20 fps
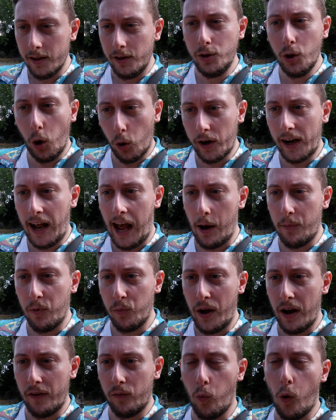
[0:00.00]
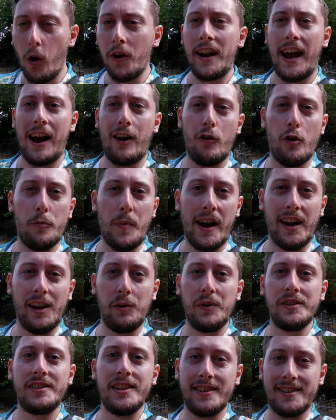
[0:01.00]
Not going to happen. We have one hour
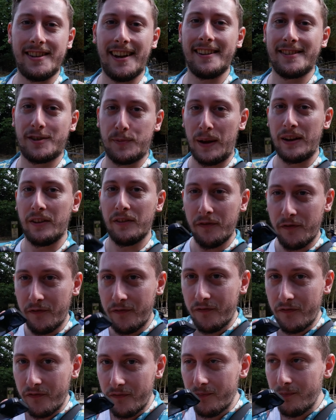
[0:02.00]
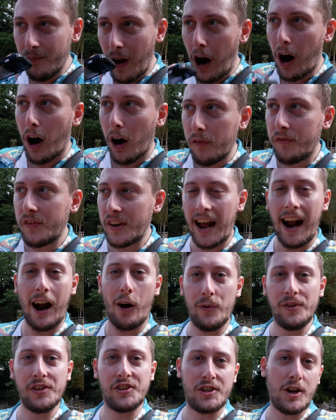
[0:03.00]
remaining. We did spend half an
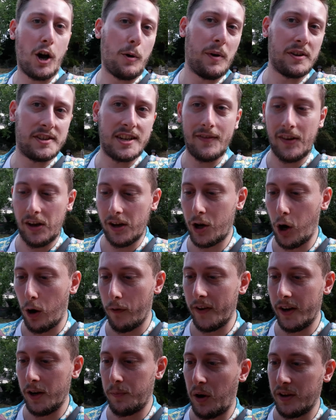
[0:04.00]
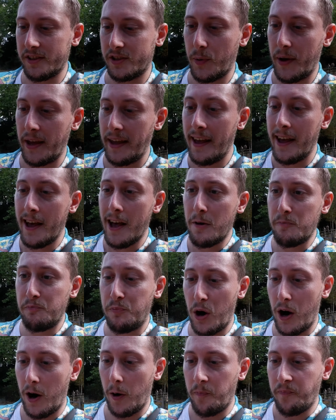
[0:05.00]
hour in Starbucks having a coffee and a bite to eat.
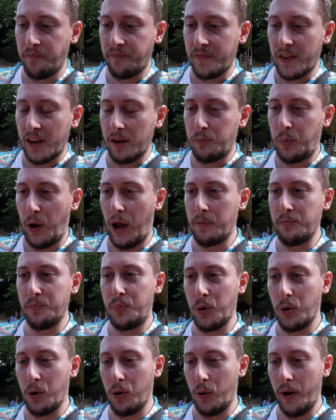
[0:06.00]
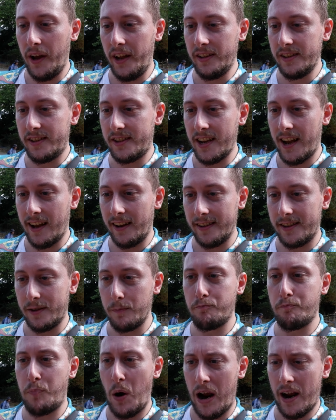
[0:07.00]
But Panpour, incense,
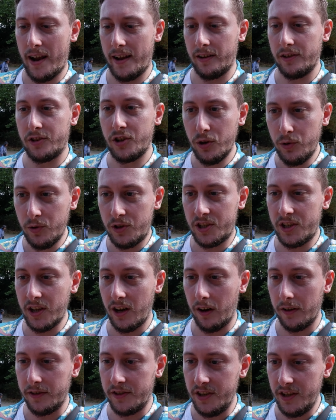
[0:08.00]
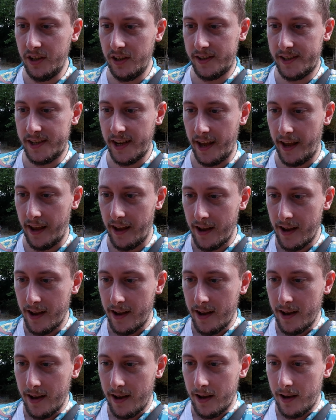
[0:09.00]
bang, two star, dirty.
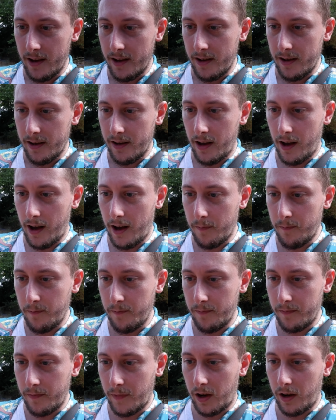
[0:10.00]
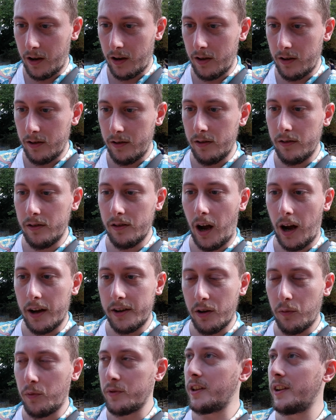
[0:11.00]
Um, I
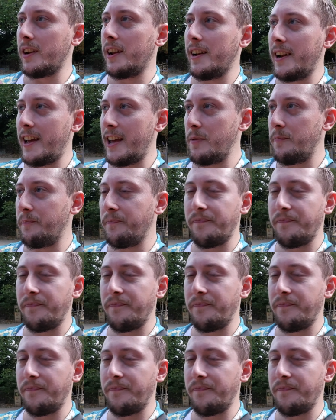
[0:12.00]
don't want a lily.